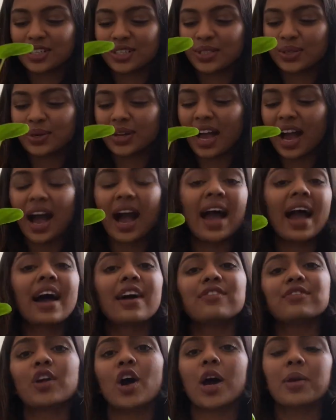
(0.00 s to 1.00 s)
So yeah, I
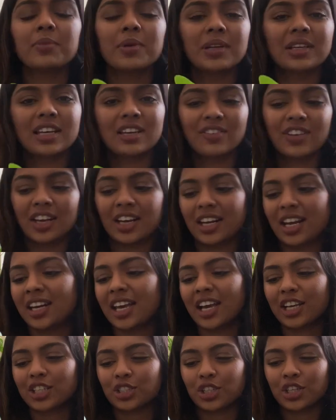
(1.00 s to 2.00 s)
have not been giving it any
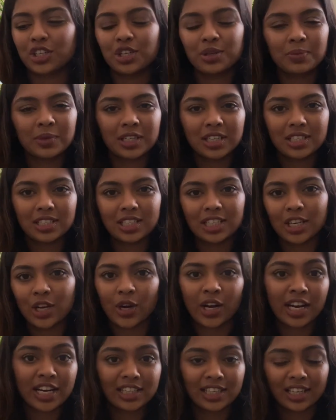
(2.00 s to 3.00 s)
extra humidity or
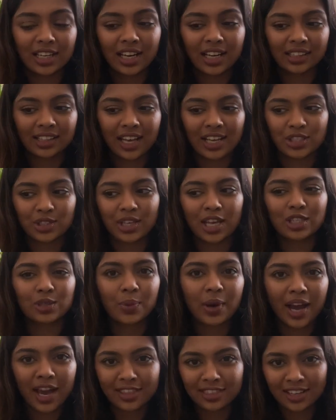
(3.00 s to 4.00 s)
anything like that. So that's
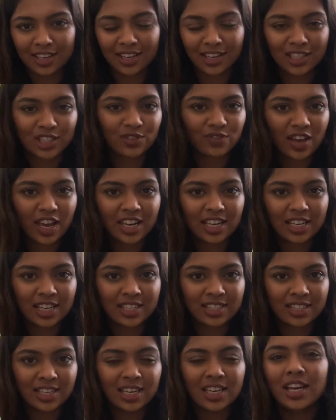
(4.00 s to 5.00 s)
why I think it's fairly
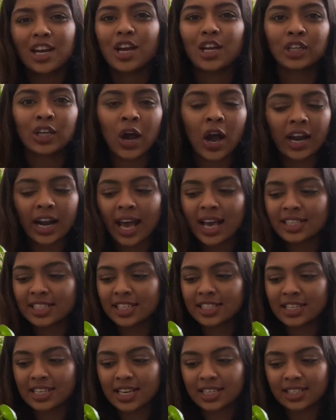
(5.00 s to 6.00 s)
easy. Not as
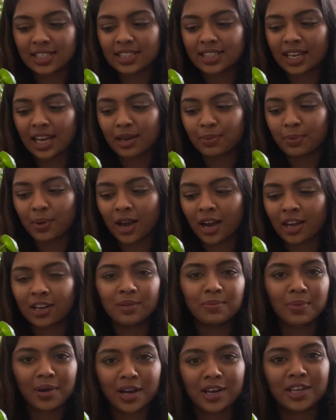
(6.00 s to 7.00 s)
easy as a snake
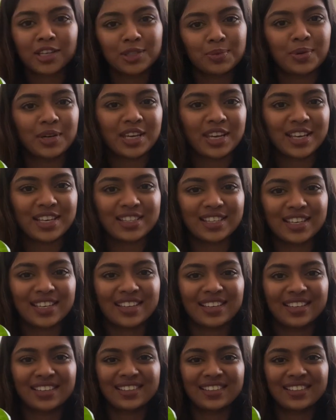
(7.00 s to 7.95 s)
plant, but it's pretty easy.